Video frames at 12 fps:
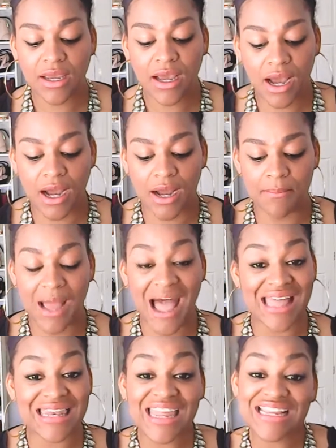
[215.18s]

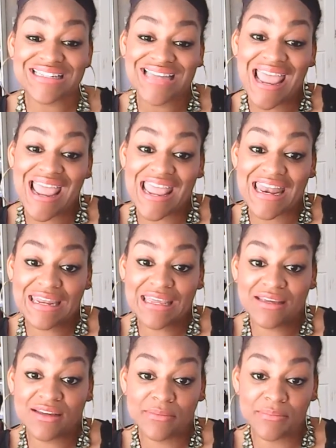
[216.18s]
I like 10
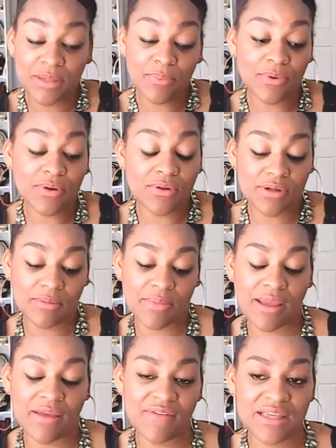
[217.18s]
people in
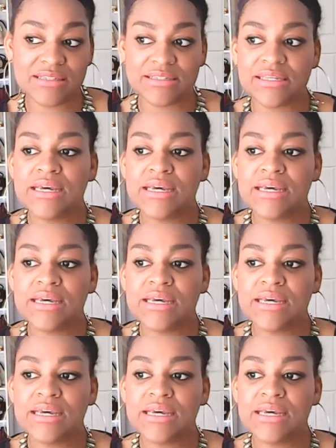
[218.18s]
my events,